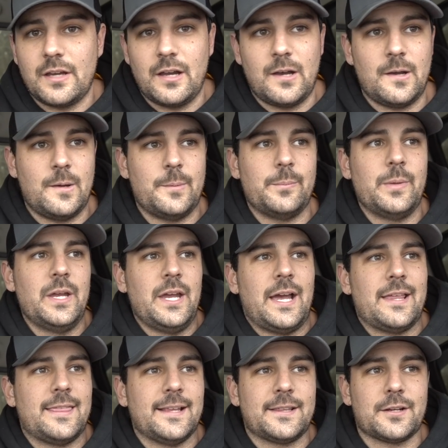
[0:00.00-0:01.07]
Um,
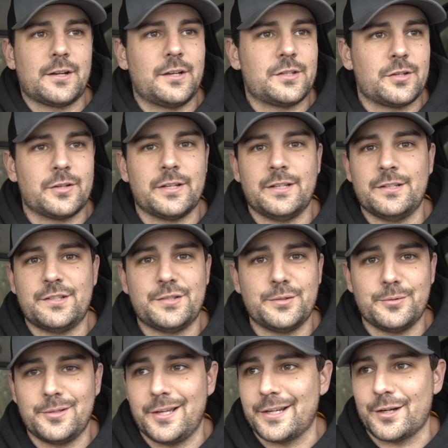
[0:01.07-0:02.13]
I think they're going to turn it
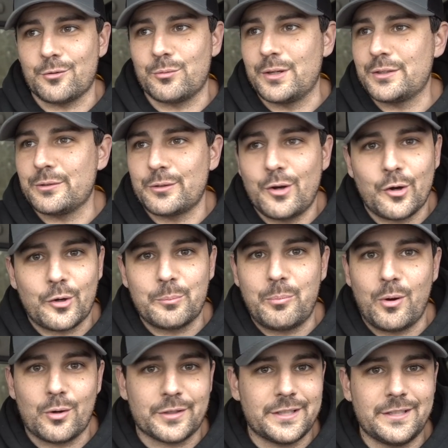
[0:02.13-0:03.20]
into like a rental car
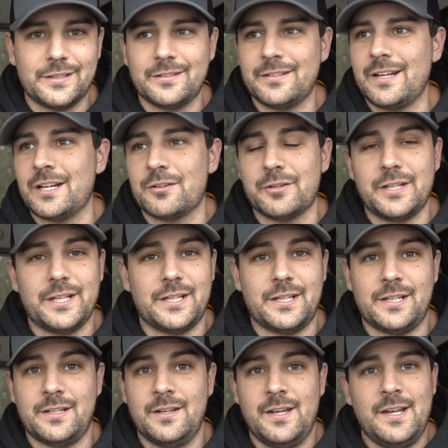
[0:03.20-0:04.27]
parking
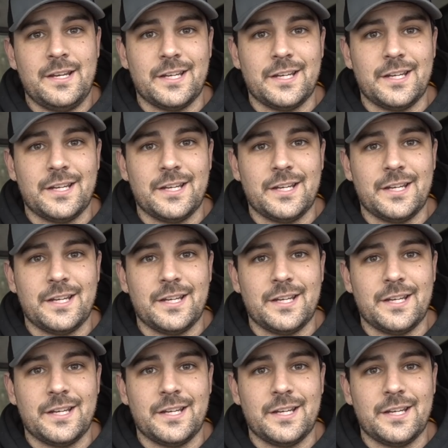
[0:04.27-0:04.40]
area,